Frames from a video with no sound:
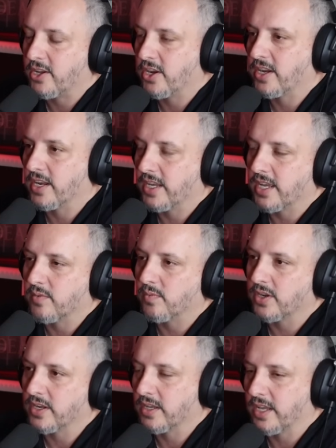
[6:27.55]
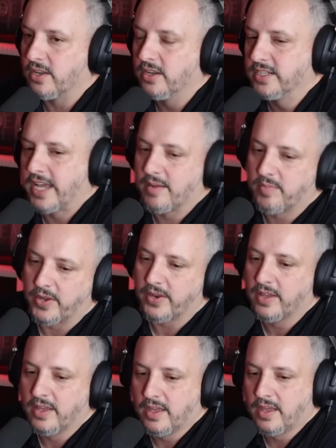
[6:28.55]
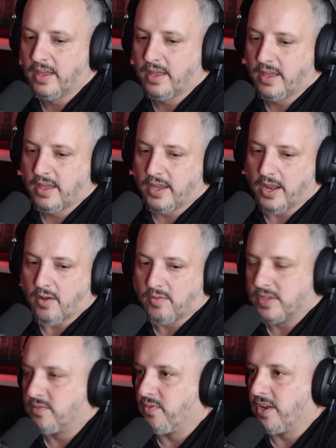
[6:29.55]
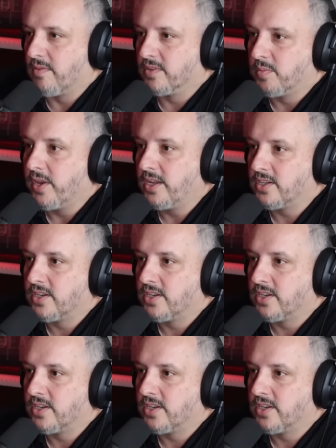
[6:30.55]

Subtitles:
you're going to get looked at. But it's freedom of speech.